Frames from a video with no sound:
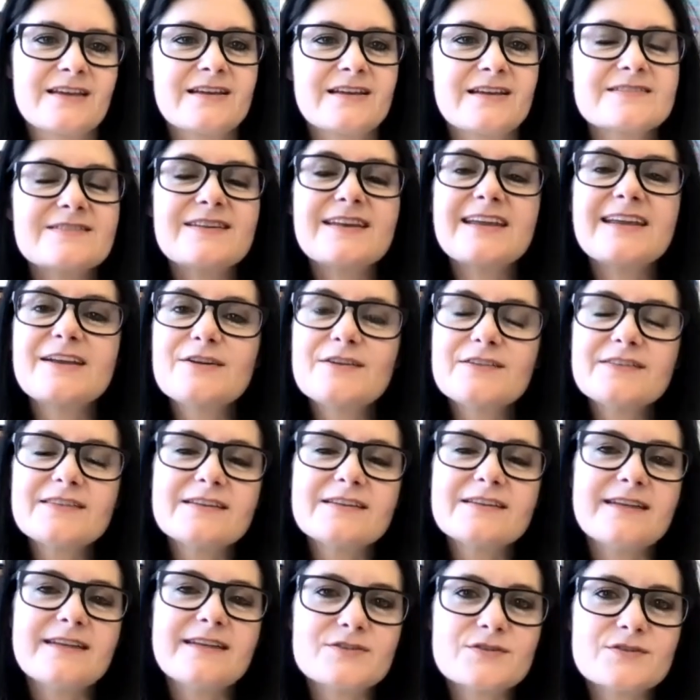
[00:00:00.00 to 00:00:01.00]
So here at the
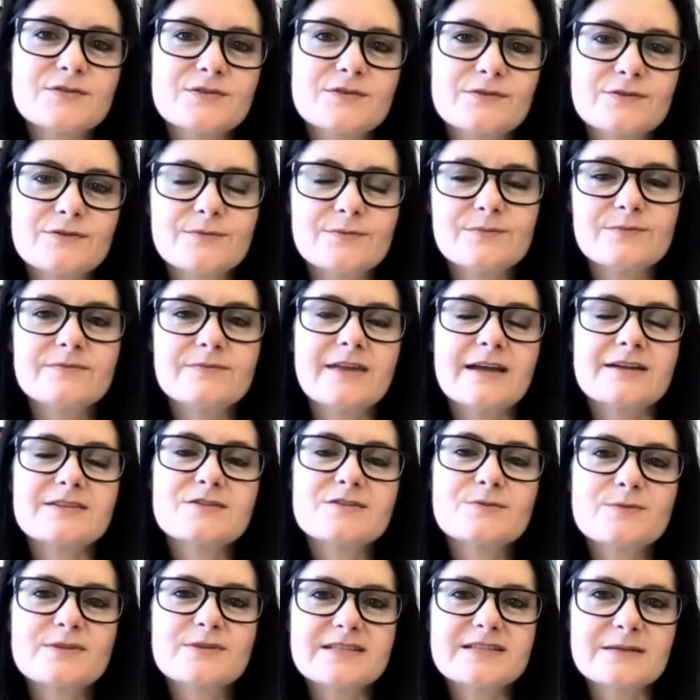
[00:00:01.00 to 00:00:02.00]
National
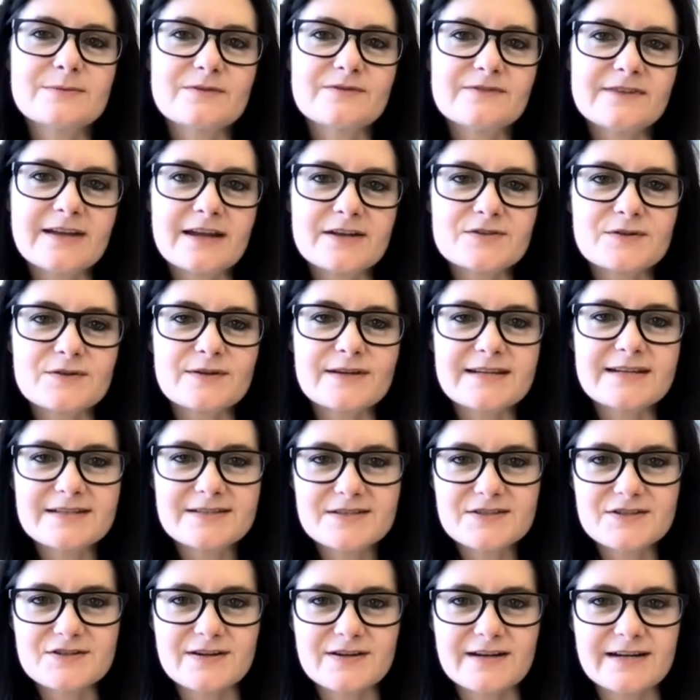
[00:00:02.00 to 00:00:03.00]
Museum of Natural
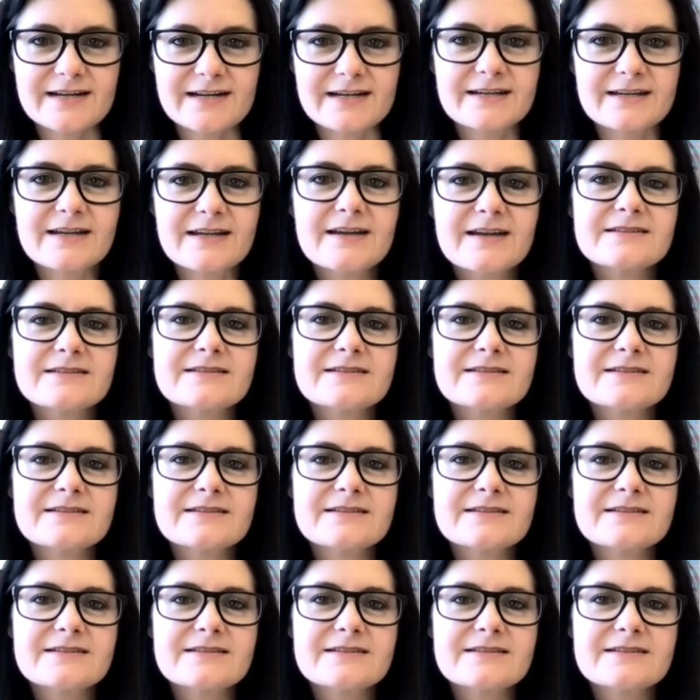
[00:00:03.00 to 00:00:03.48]
History,